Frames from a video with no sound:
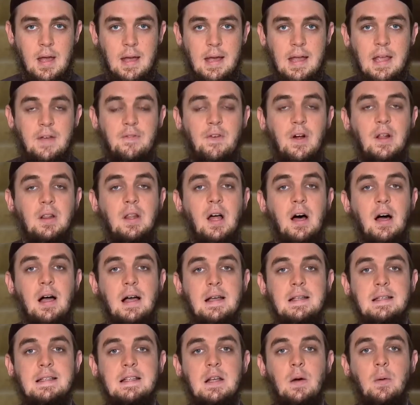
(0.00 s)
If Allah
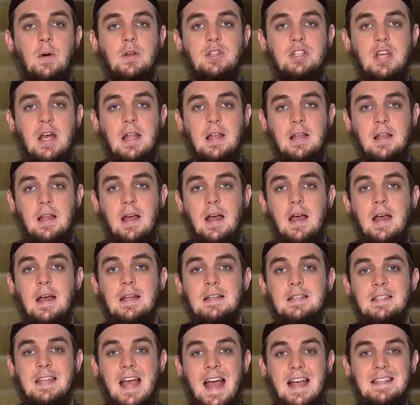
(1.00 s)
Azza wa Jal
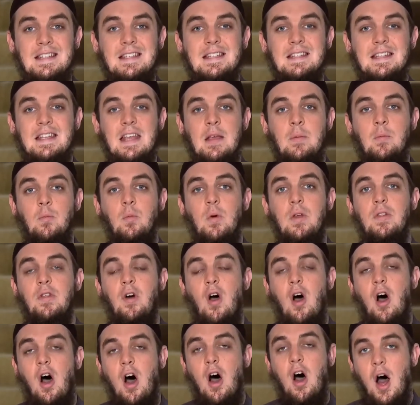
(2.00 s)
tests him with
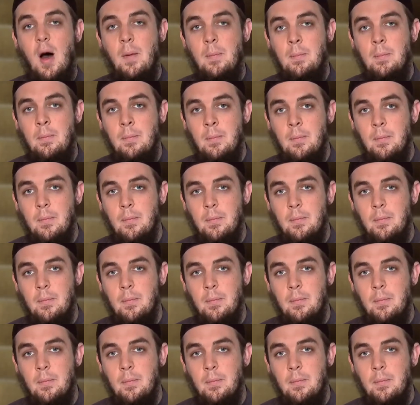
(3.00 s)
harm,